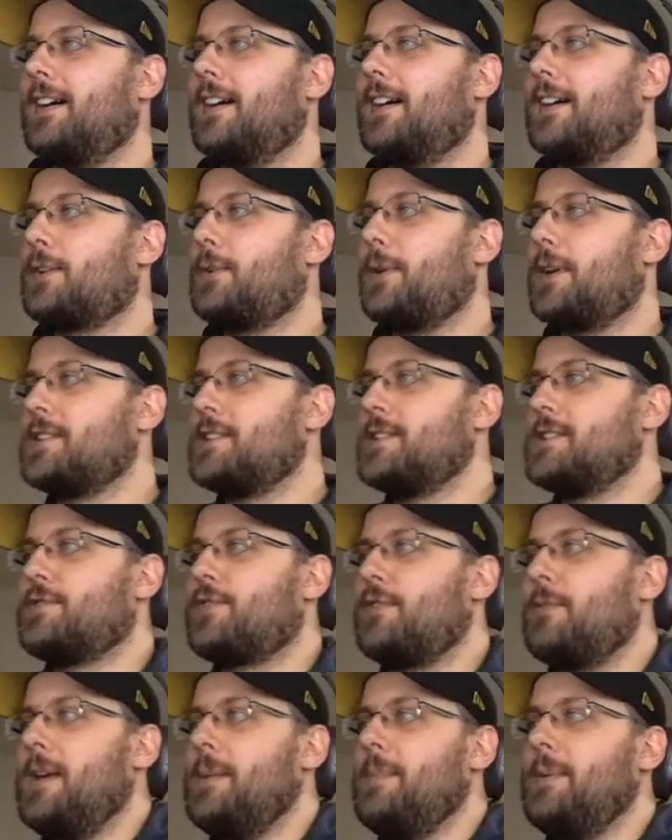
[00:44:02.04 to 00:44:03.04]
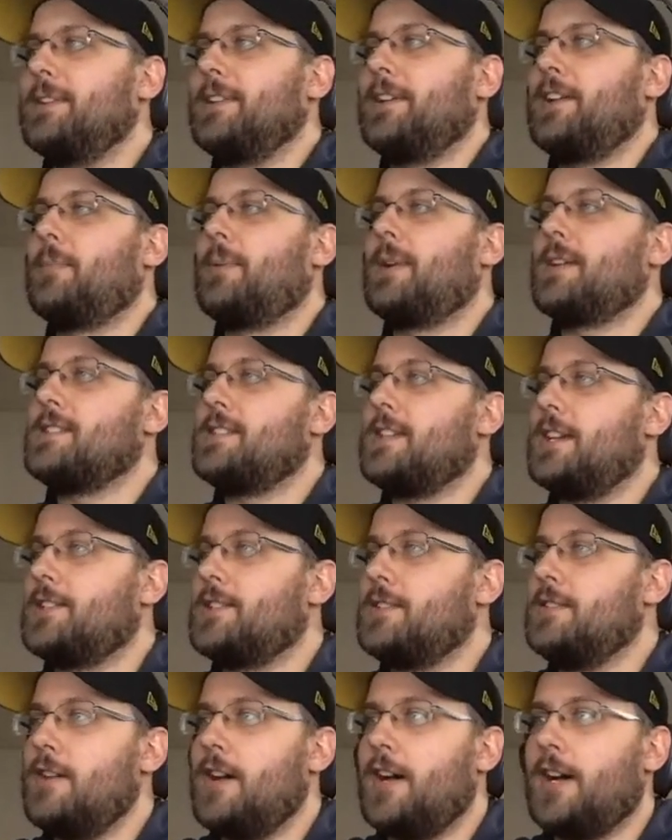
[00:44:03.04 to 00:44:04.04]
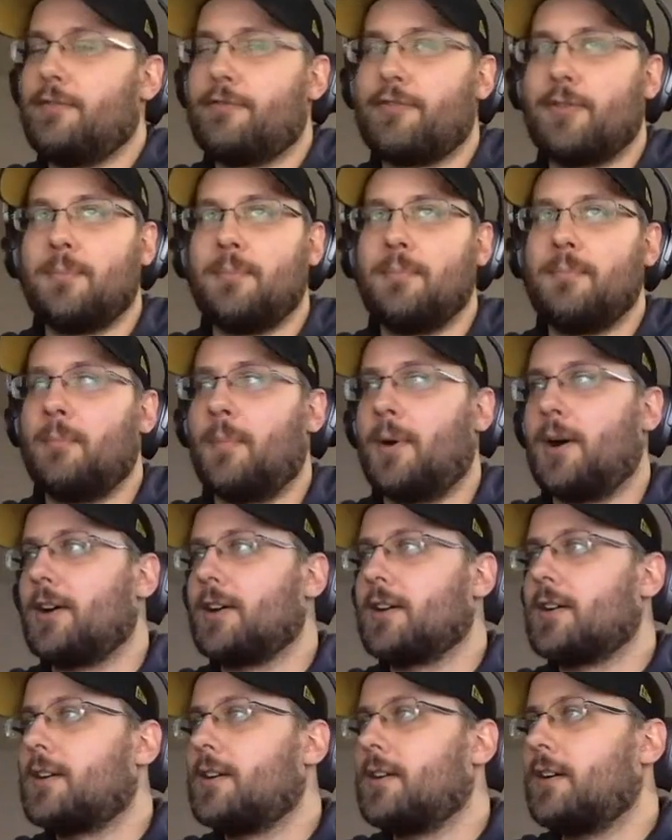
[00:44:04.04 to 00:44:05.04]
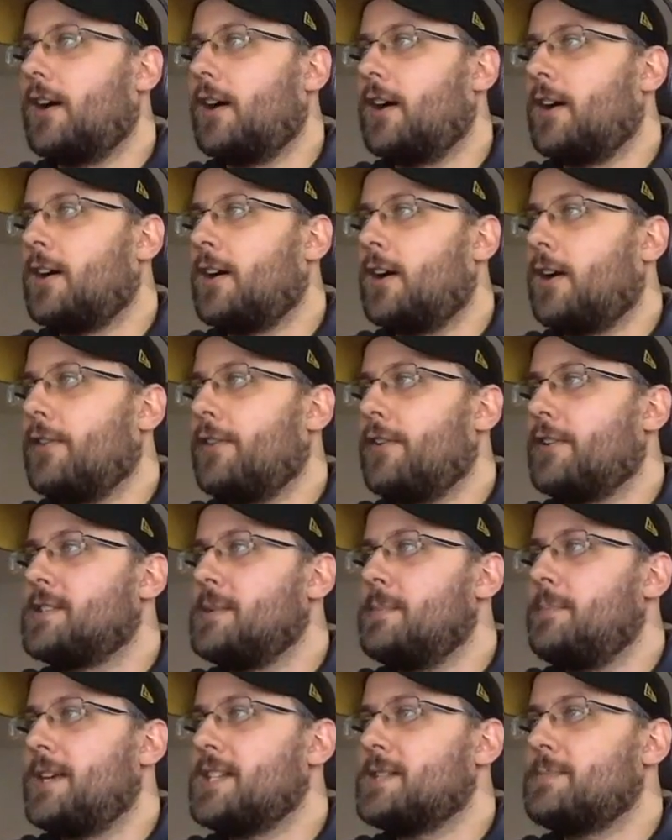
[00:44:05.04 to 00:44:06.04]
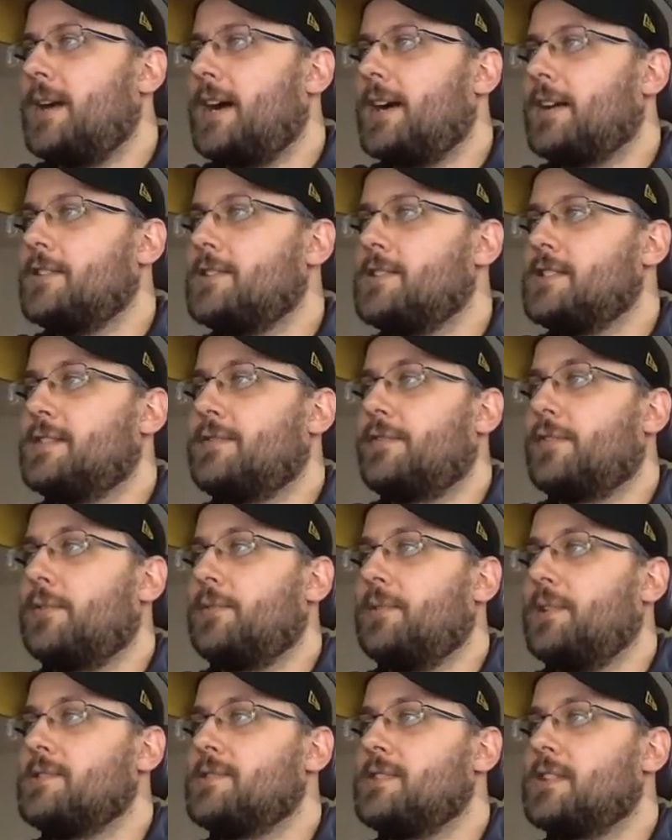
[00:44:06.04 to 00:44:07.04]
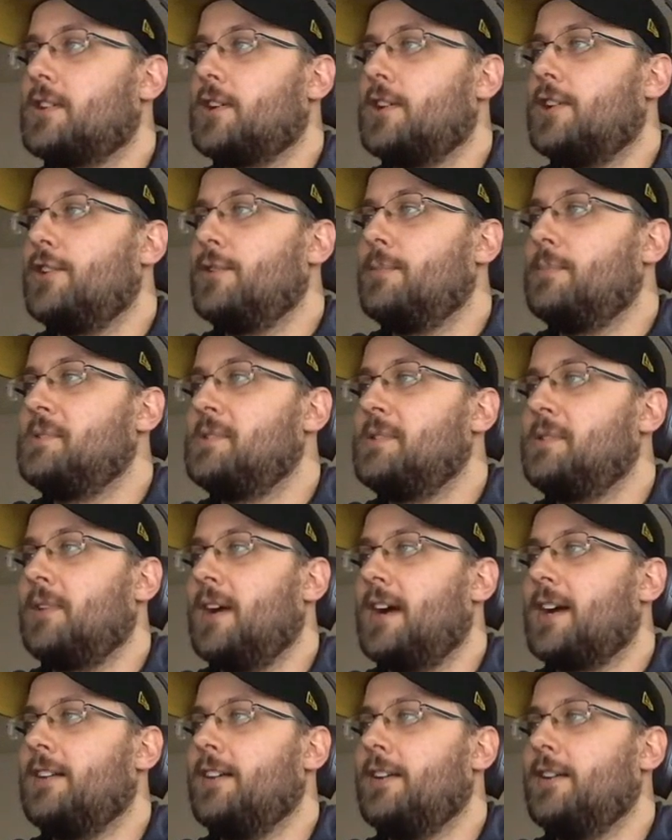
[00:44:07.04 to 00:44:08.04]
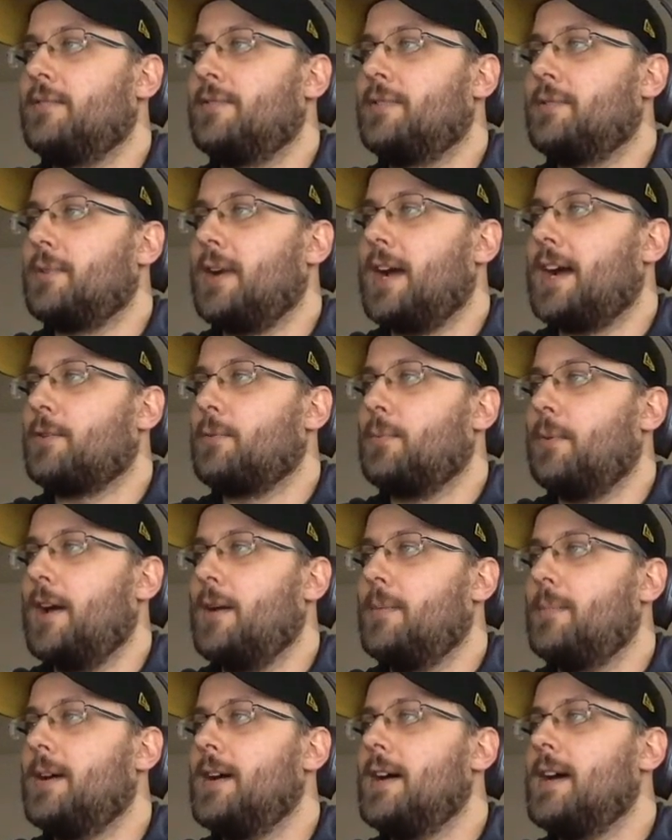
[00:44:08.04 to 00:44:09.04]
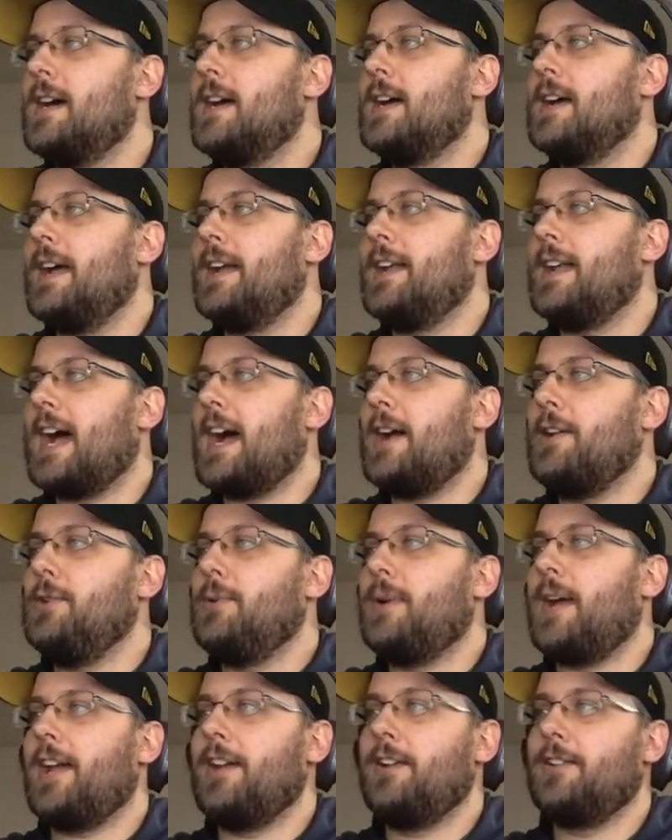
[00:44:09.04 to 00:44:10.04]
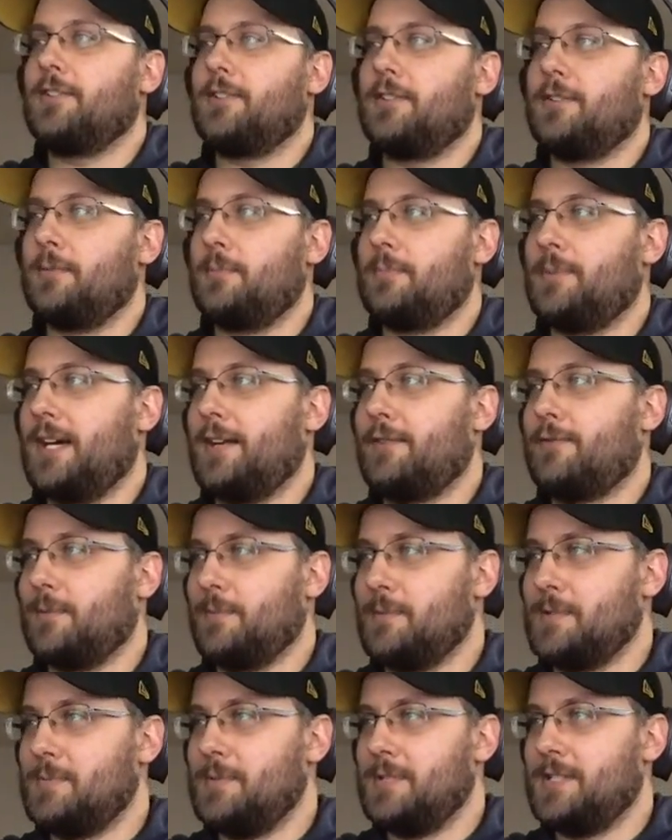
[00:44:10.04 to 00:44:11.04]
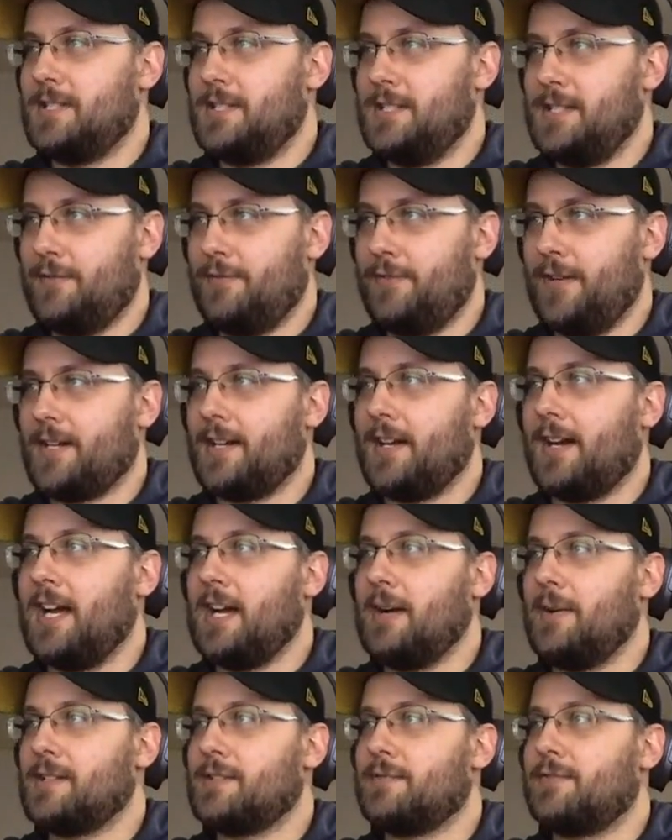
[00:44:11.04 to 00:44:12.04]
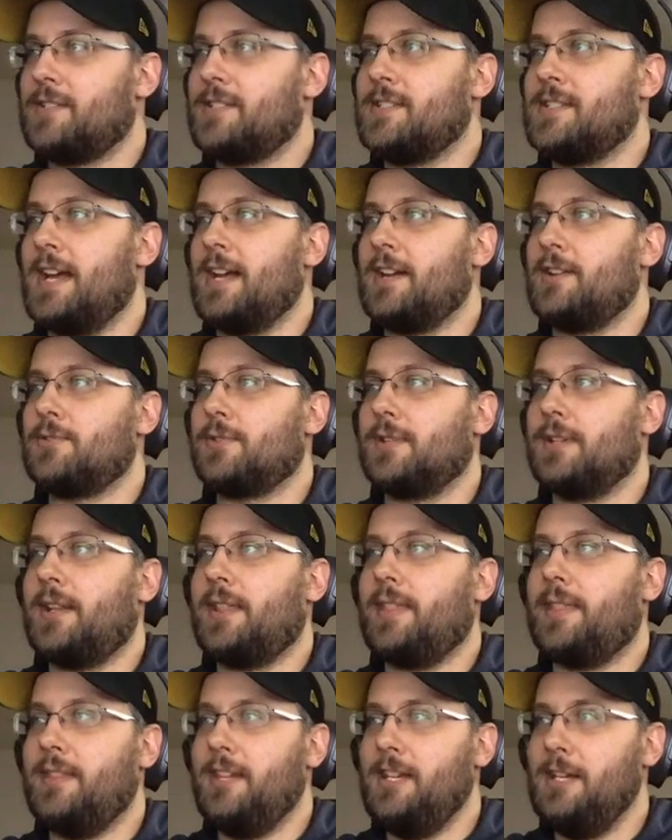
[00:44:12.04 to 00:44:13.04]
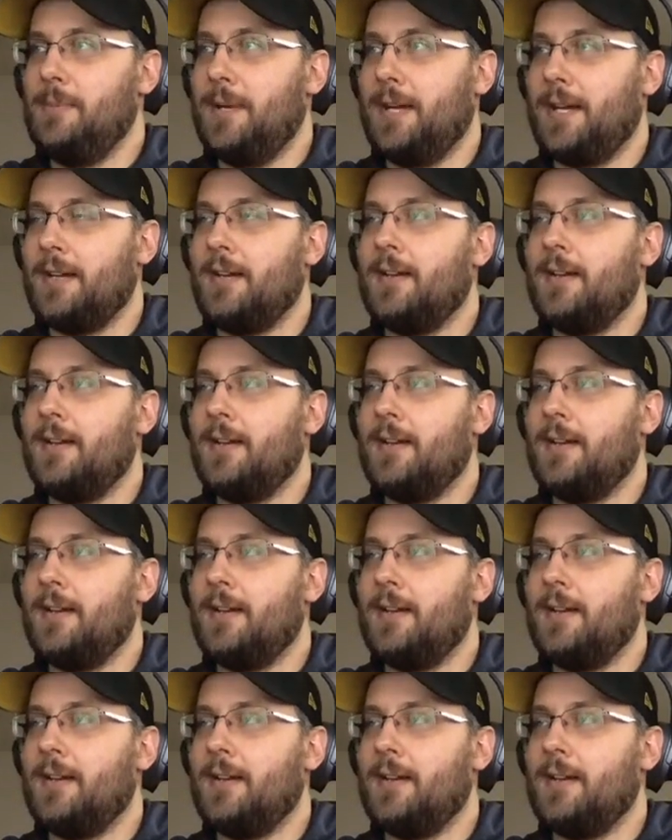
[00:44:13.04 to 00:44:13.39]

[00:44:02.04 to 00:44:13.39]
Questions for maybe a later presentation from Mark. Are there some best practices for reusing code between React Native and React Web? And how do you handle platform-specific iOS versus Android theming?